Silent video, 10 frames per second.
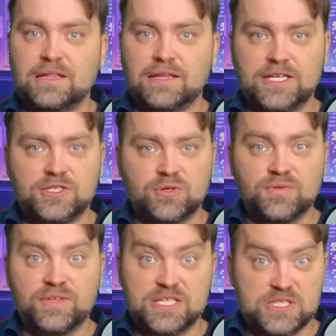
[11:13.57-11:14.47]
Later
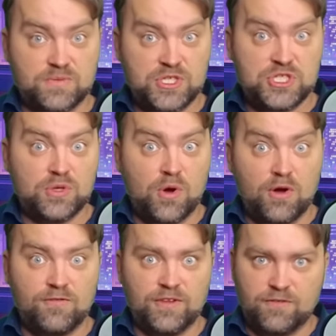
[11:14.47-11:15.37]
on, they switched
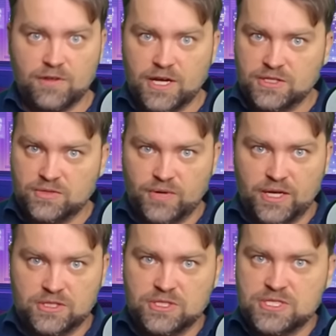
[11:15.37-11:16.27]
off the flight
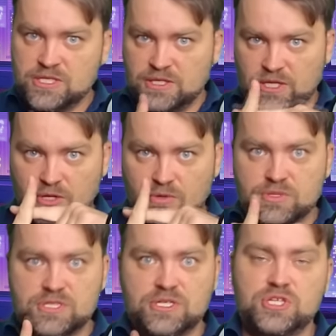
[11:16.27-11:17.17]
directors, the
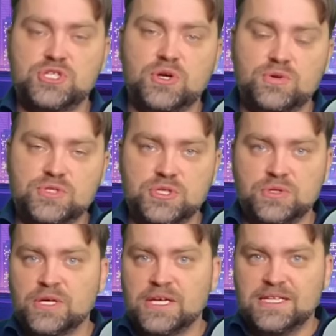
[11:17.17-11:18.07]
cross that shows
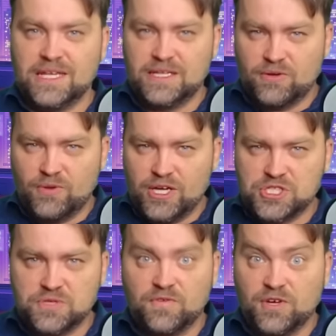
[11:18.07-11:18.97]
you the
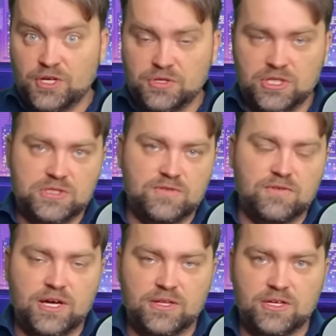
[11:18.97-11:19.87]
direction where you need to
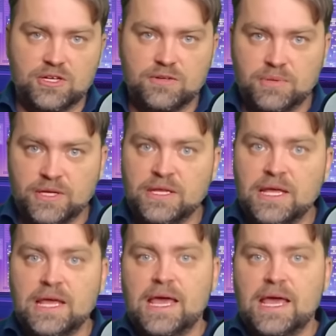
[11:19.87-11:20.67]
fly the airplane,